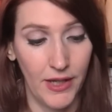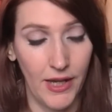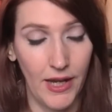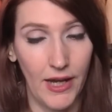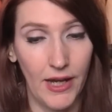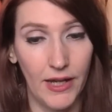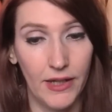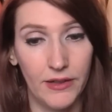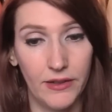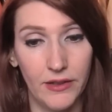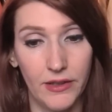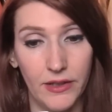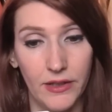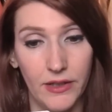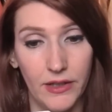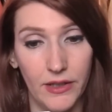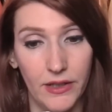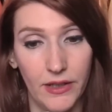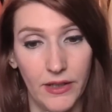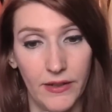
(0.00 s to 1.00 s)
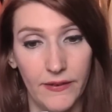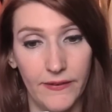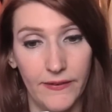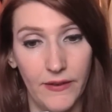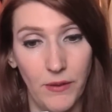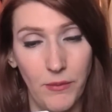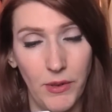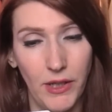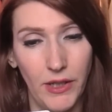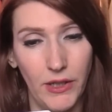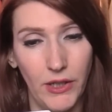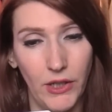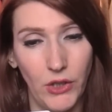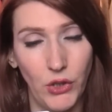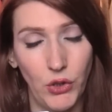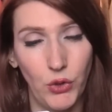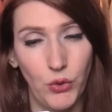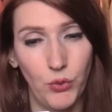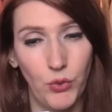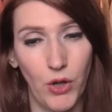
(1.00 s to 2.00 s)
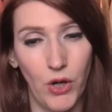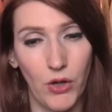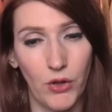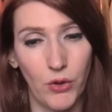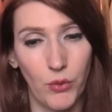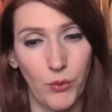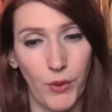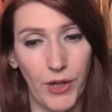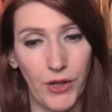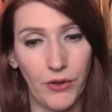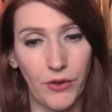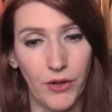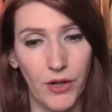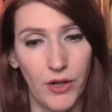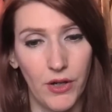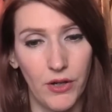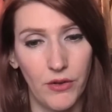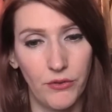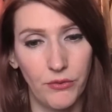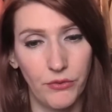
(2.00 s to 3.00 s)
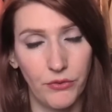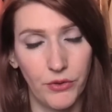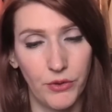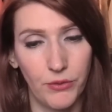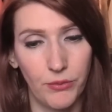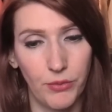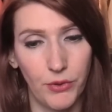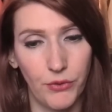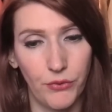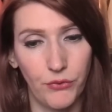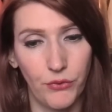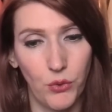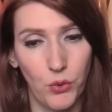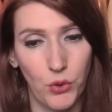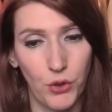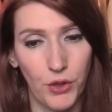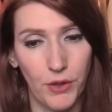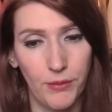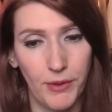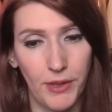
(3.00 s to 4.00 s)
And it's somebody that you are aware of before